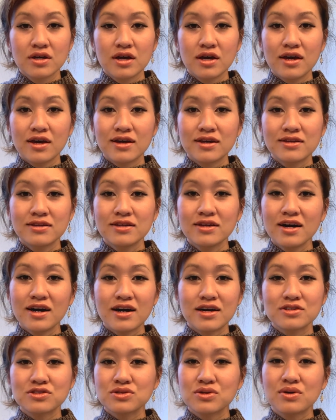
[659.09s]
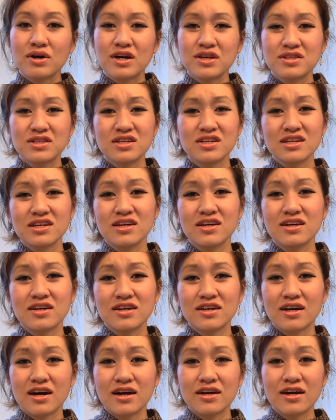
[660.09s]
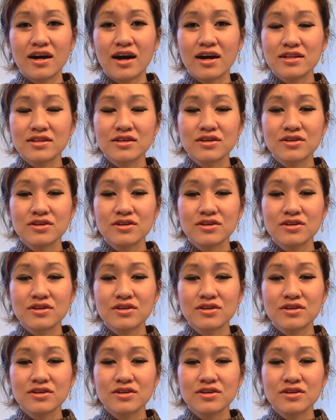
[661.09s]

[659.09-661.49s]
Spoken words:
And yeah, so I think I highly